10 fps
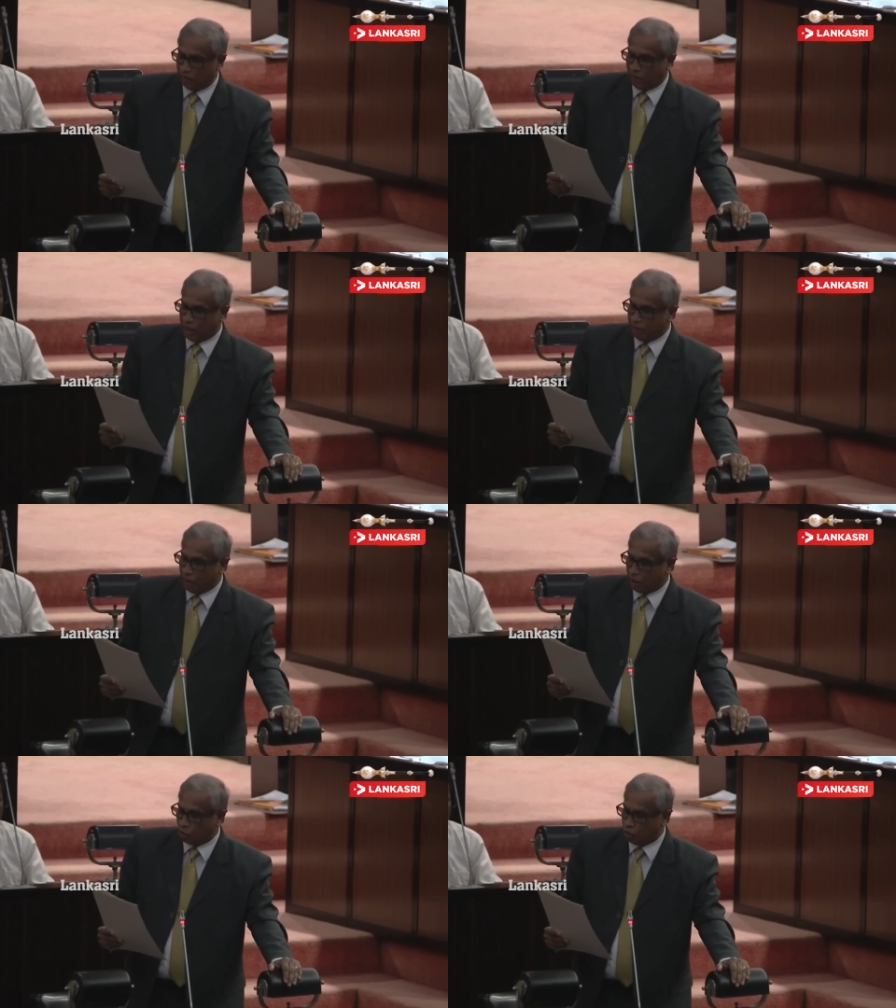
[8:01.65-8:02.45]
where
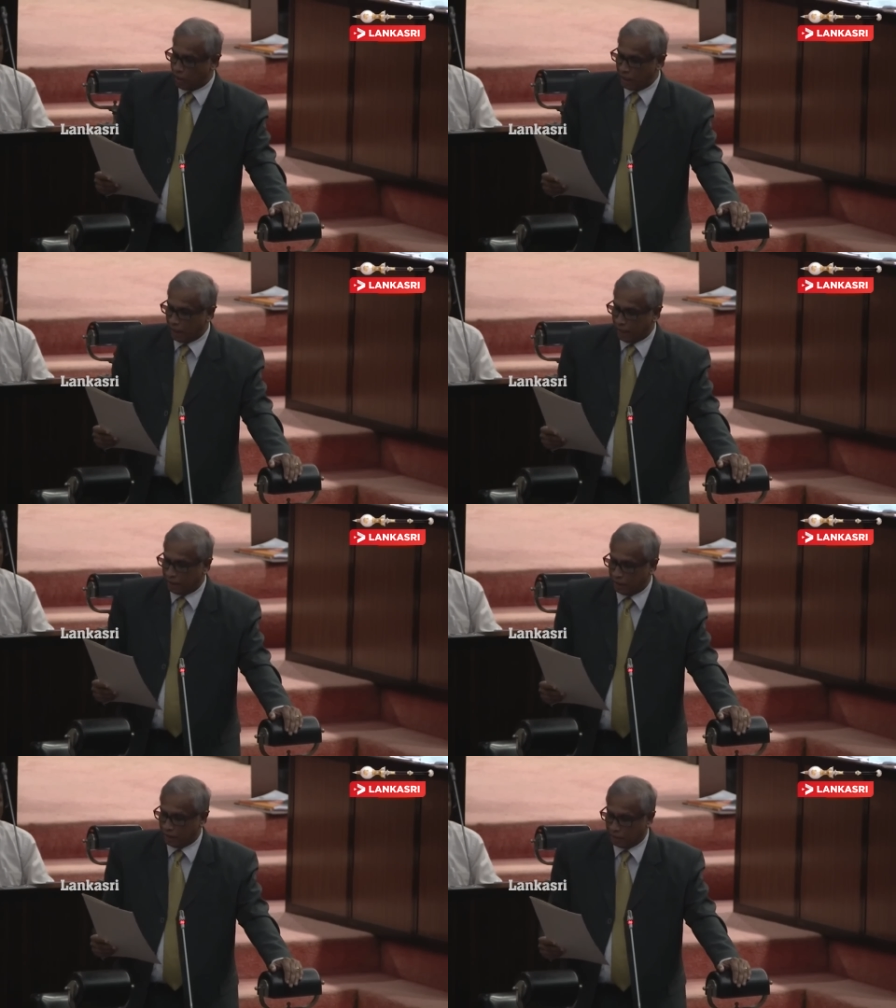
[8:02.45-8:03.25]
Nimalaruban
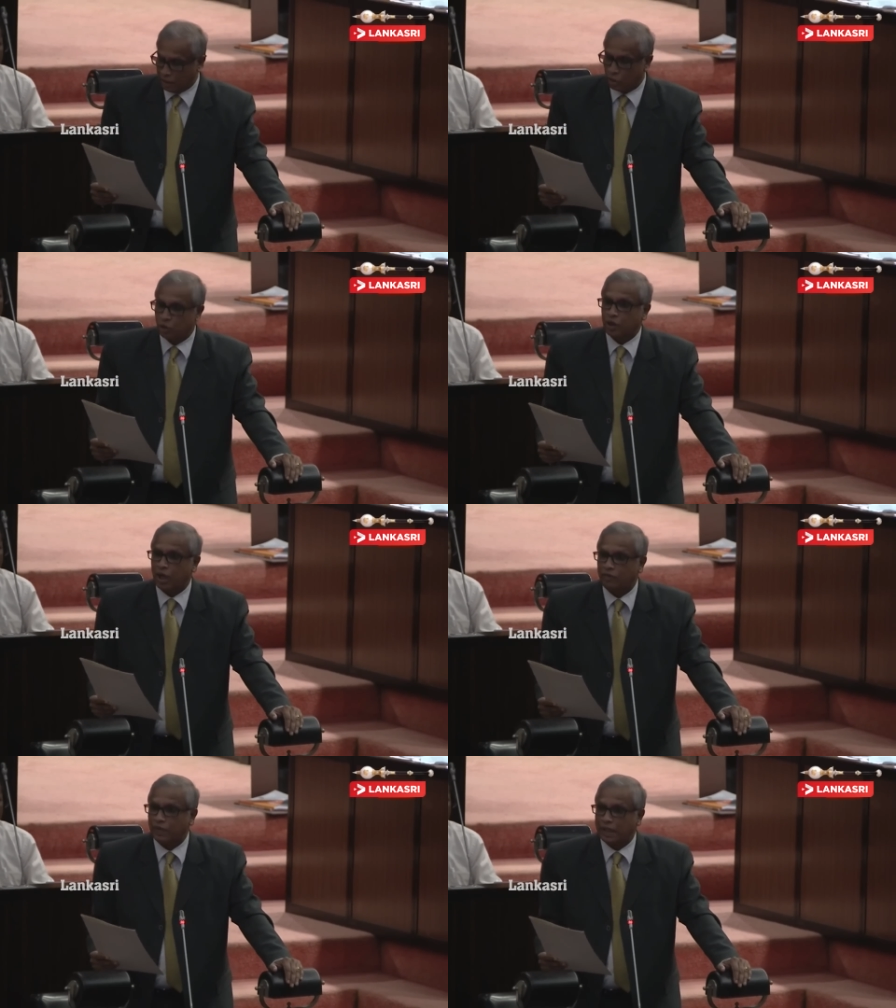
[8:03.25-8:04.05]
and
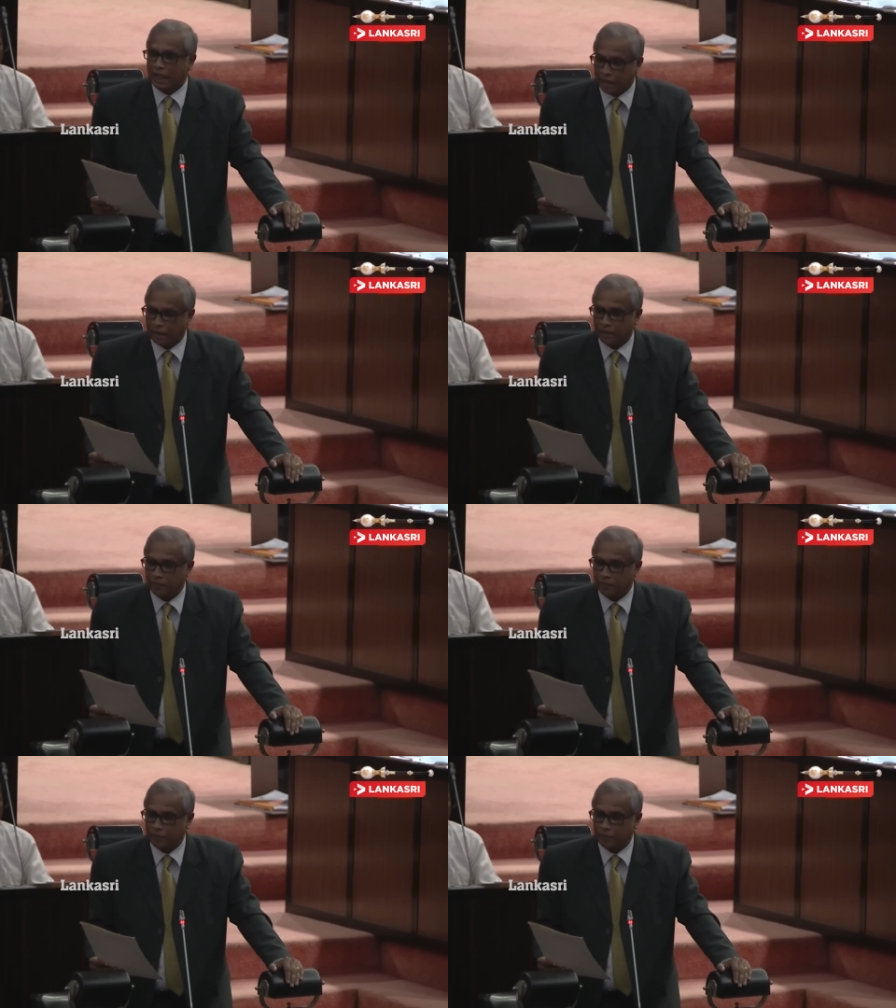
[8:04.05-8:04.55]
Dilrukshan were killed.